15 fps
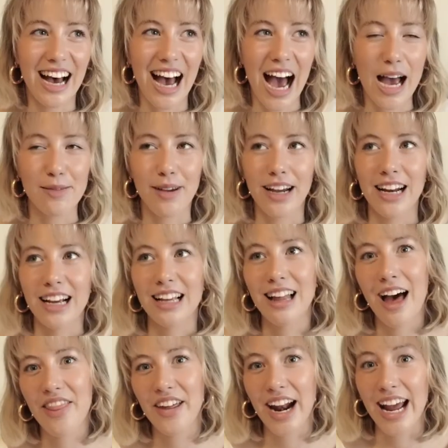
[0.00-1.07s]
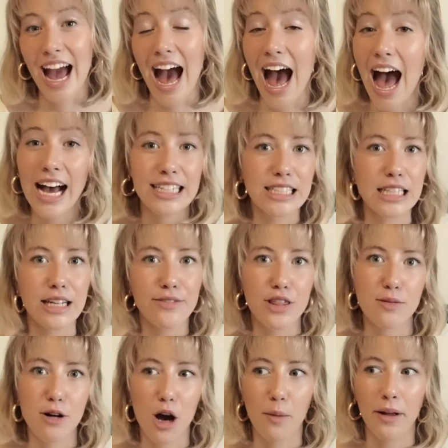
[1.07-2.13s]
I'm kind of glad that I had to live in
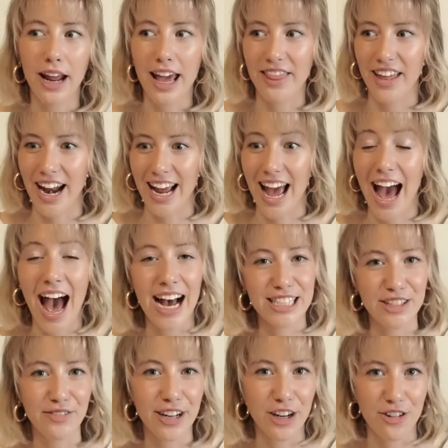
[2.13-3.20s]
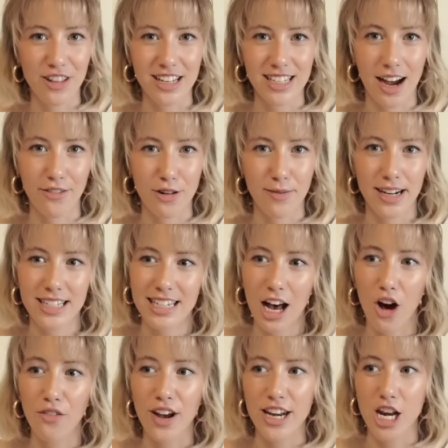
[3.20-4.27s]
the moment and that I had to figure things out for
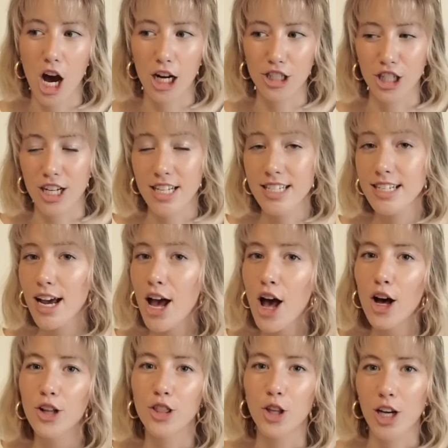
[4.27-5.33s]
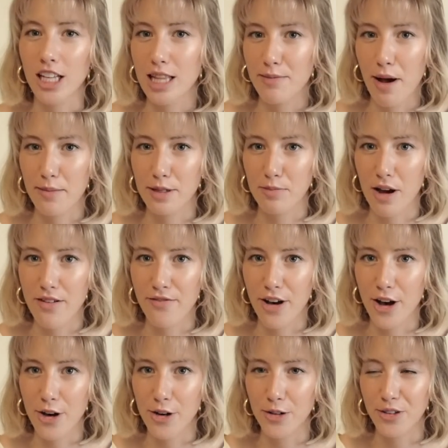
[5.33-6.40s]
myself and not just look at the maps on my
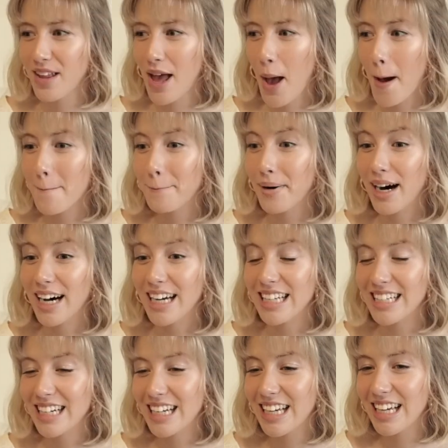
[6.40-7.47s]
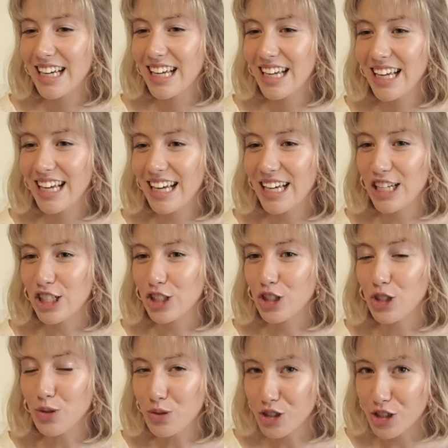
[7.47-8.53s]
phone. But
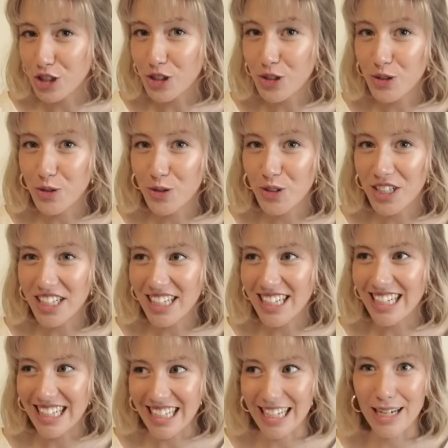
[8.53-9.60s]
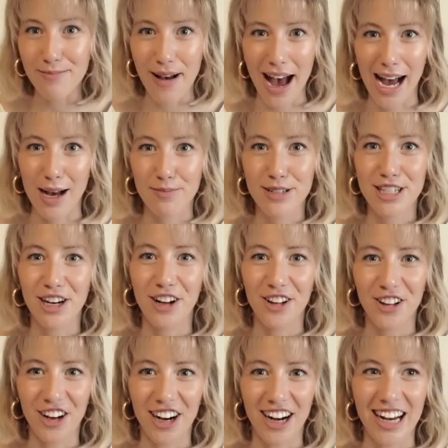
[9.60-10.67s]
you do need maps a
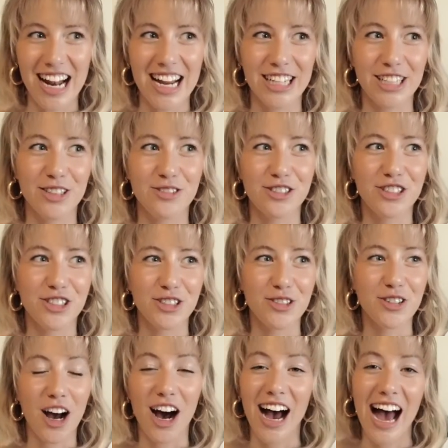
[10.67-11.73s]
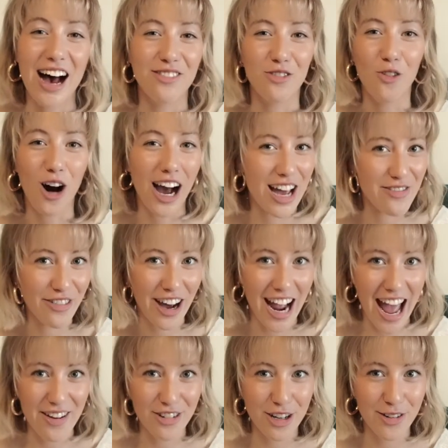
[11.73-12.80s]
lot, and you do not have Wi-Fi
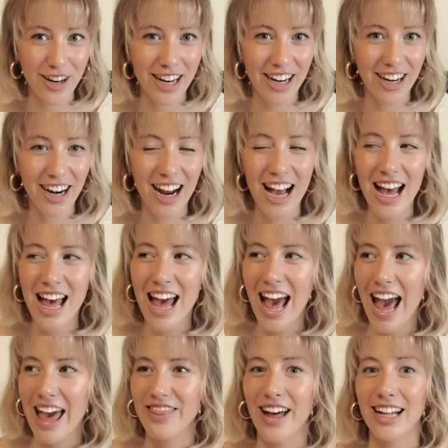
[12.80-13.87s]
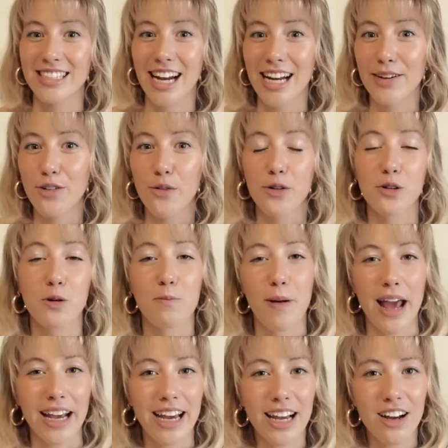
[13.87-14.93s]
everywhere. And that's kind of what we were
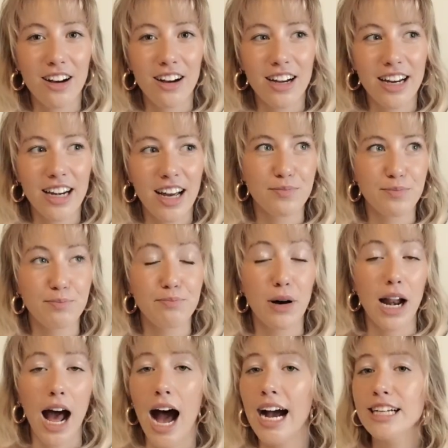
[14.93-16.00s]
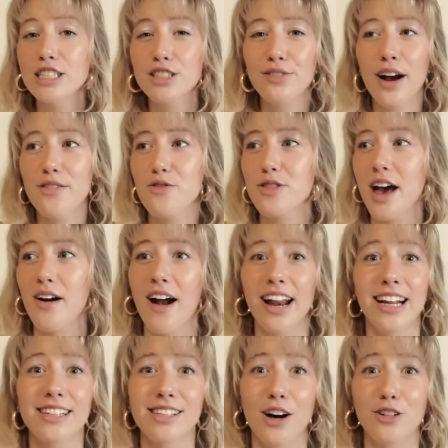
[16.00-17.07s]
banking on. But I survived without
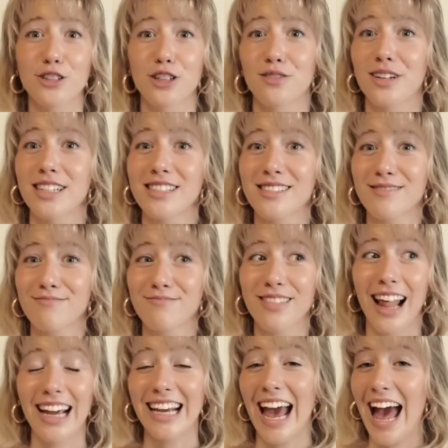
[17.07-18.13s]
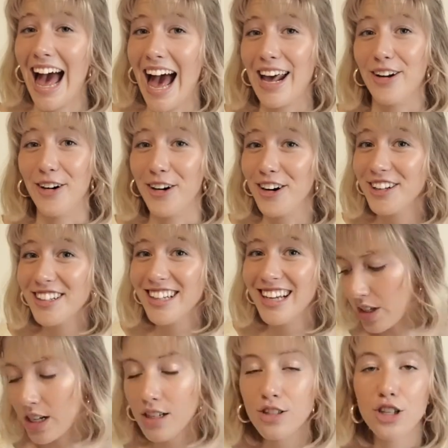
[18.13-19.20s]
any cell service, like at all.
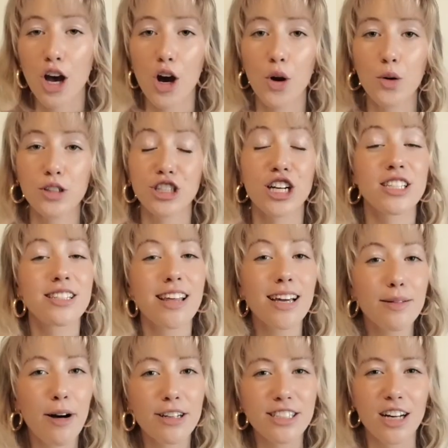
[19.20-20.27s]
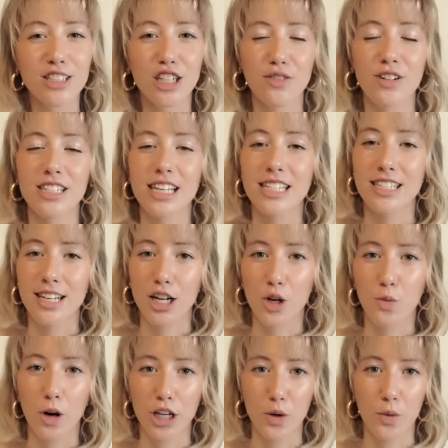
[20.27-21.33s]
So just think about cell service, consider
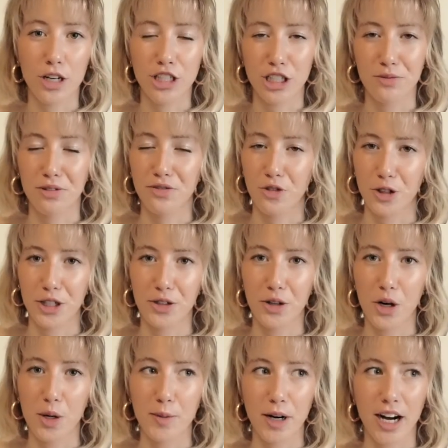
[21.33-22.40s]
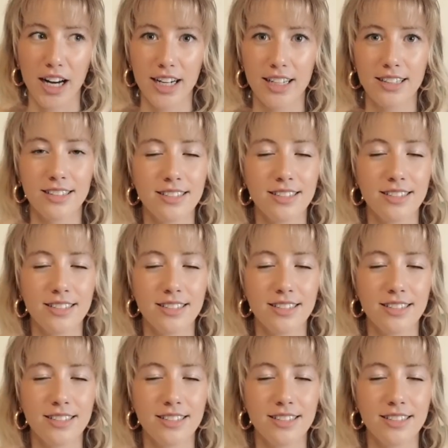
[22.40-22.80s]
what you want to do before you go abroad.